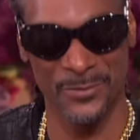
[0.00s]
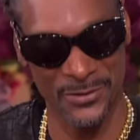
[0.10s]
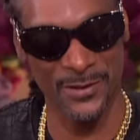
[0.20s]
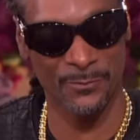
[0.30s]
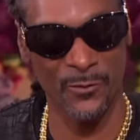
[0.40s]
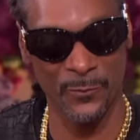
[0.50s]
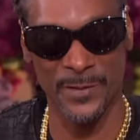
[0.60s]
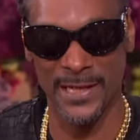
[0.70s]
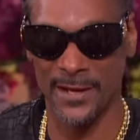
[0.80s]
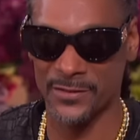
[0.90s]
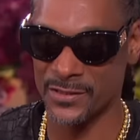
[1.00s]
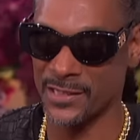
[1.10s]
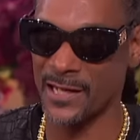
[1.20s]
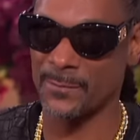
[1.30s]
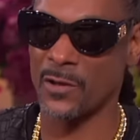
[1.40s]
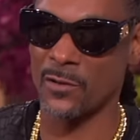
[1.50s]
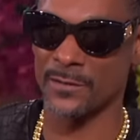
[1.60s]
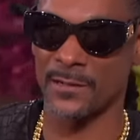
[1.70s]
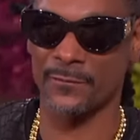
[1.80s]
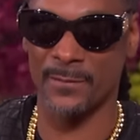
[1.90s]
But she broke me down. She gave me all of
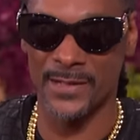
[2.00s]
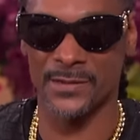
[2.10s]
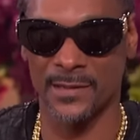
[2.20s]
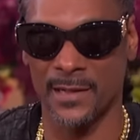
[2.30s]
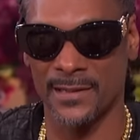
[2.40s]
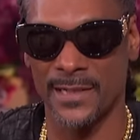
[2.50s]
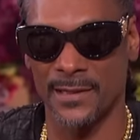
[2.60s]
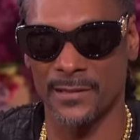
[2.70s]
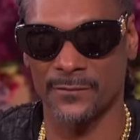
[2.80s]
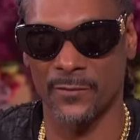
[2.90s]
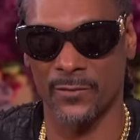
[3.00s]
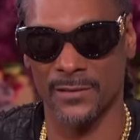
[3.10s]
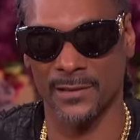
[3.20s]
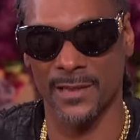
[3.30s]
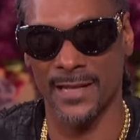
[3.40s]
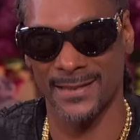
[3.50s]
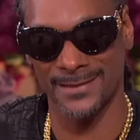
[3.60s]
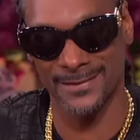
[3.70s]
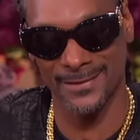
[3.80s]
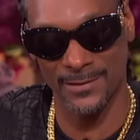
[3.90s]
the information that I needed as far as to like
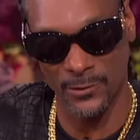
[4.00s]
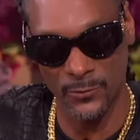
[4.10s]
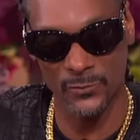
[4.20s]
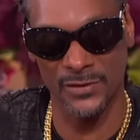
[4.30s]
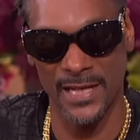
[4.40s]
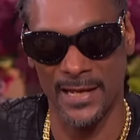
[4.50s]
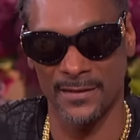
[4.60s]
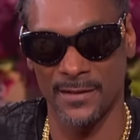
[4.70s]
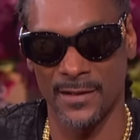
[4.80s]
lose that.